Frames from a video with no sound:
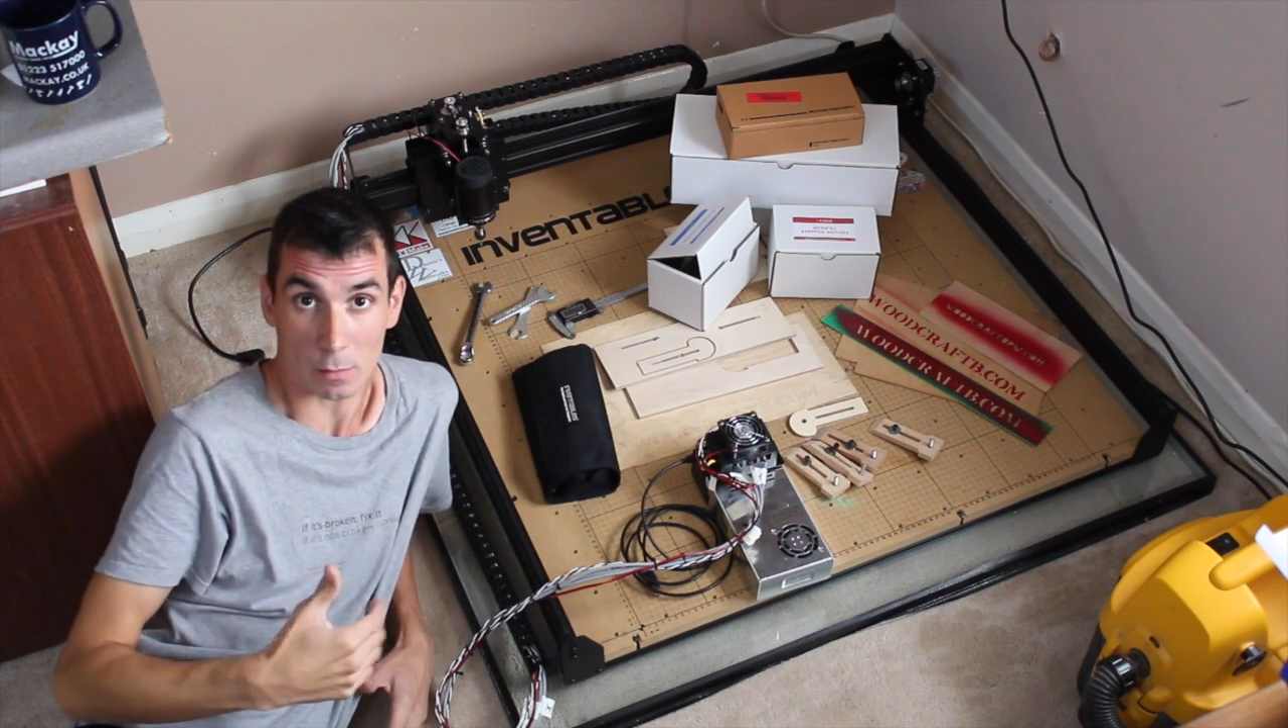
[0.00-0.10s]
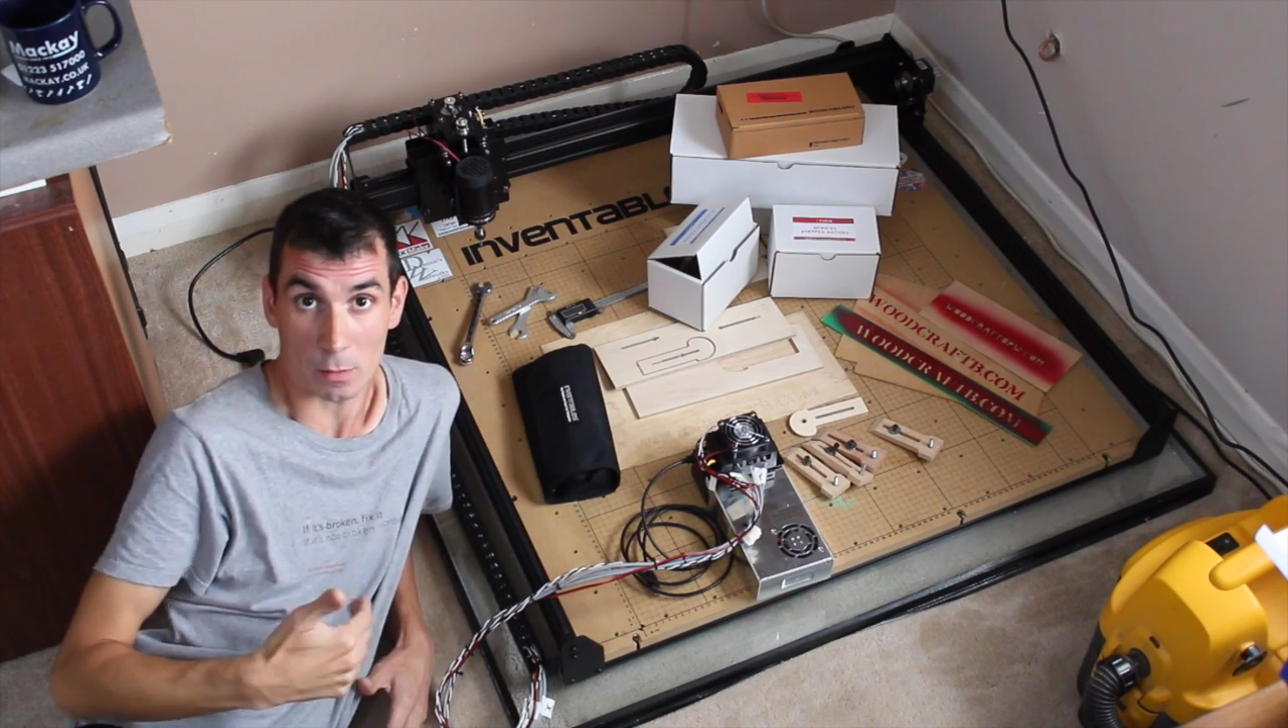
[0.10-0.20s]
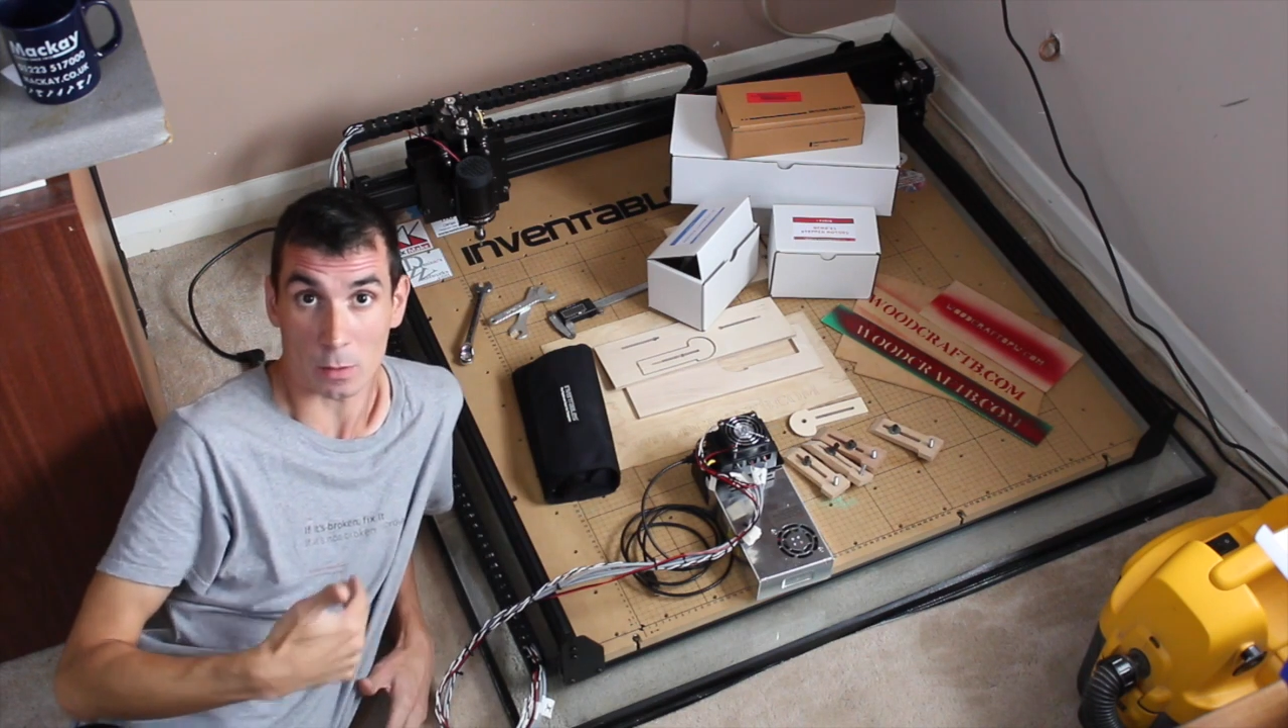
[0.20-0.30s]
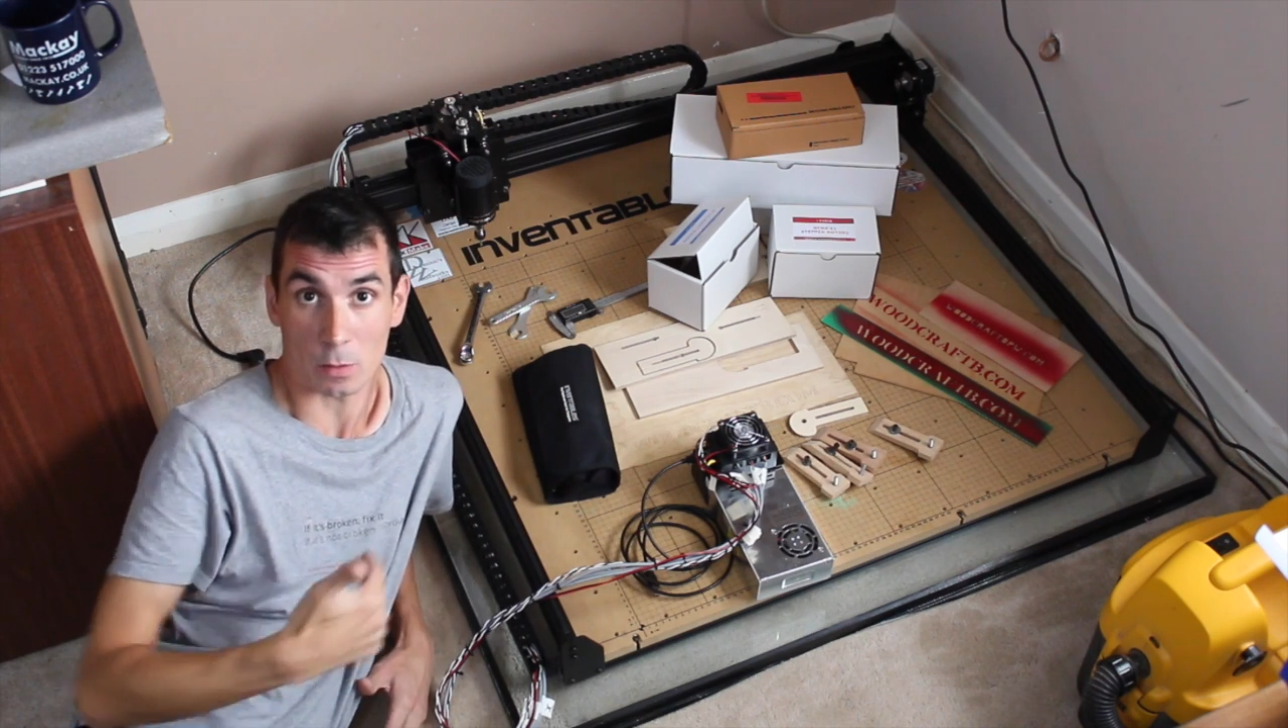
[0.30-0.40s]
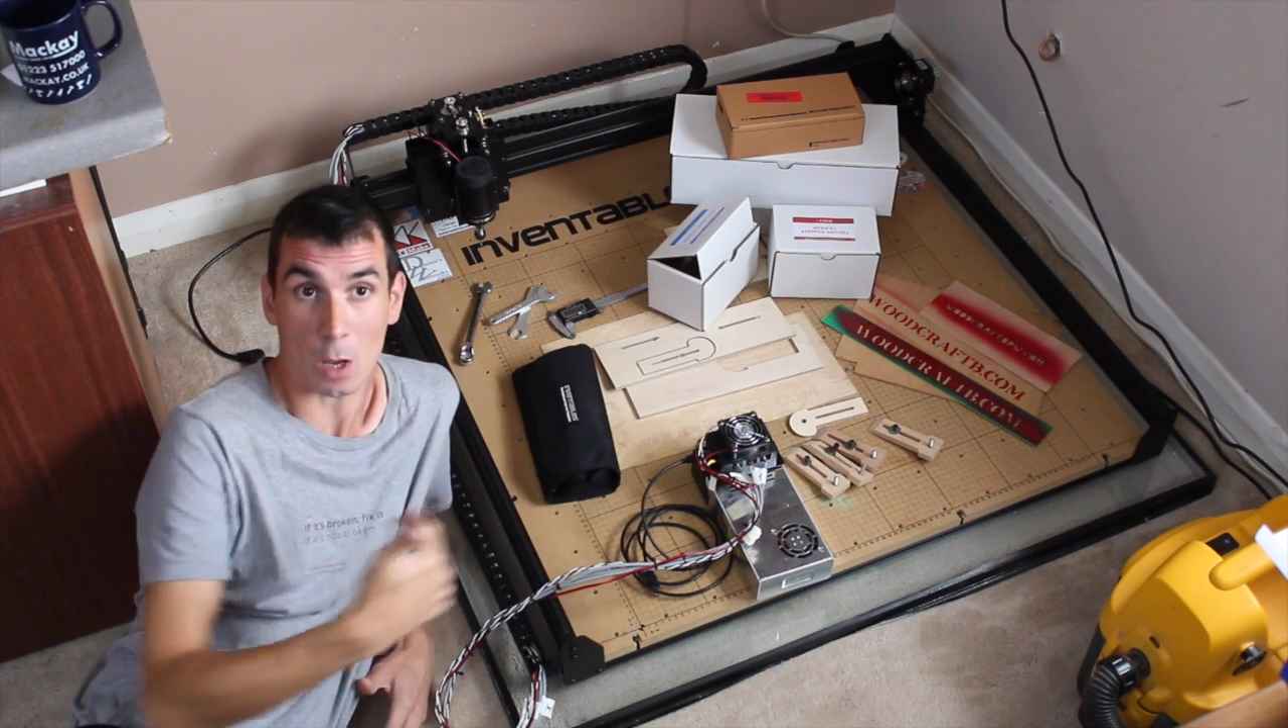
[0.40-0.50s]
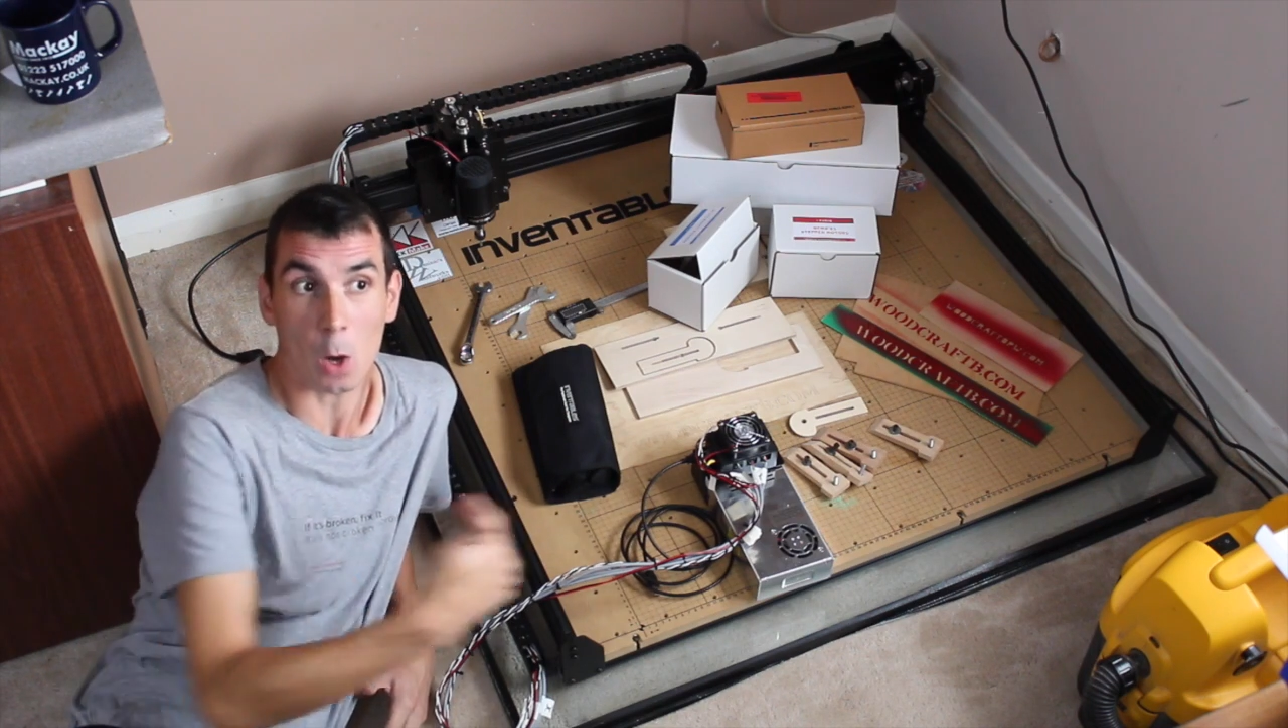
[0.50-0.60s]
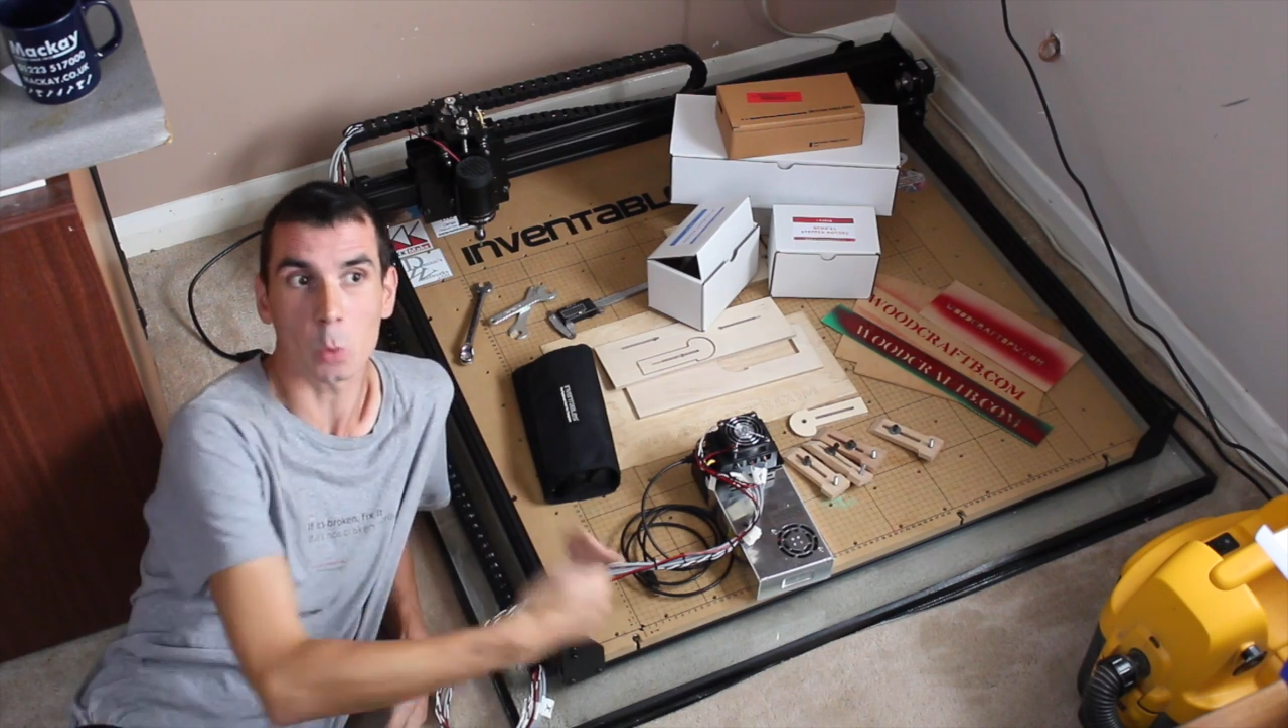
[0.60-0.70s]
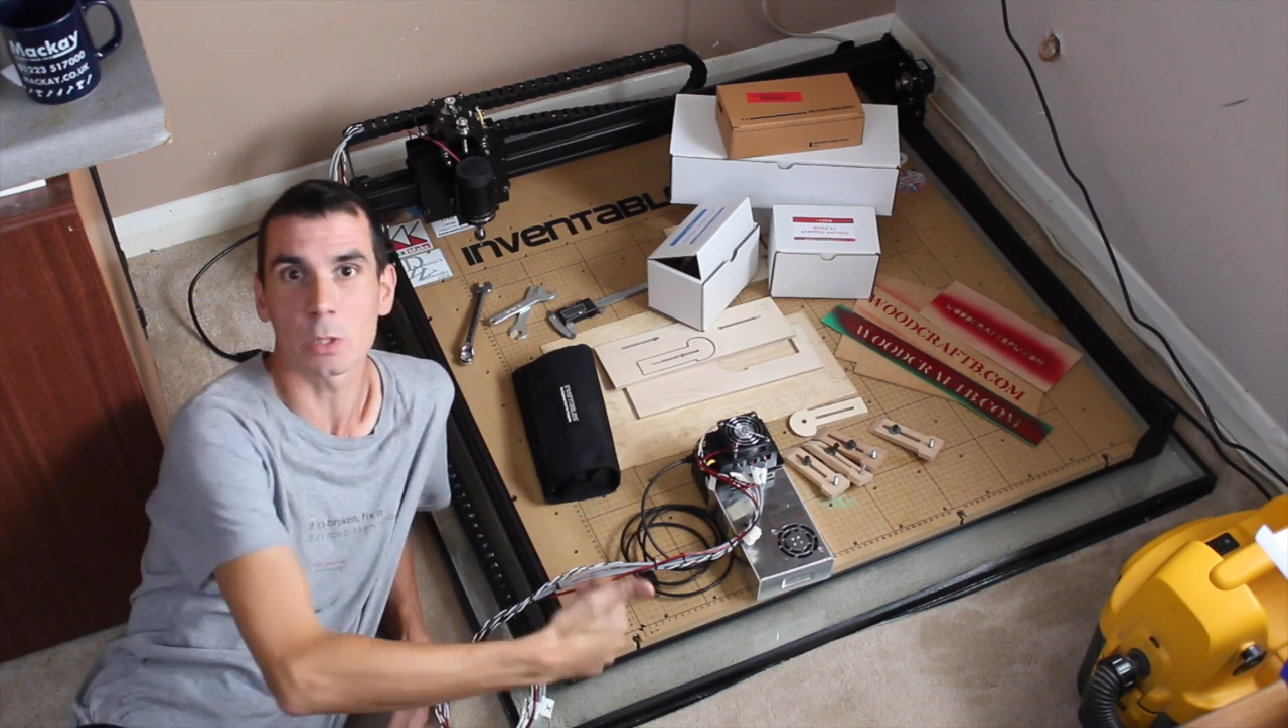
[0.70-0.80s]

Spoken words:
the whole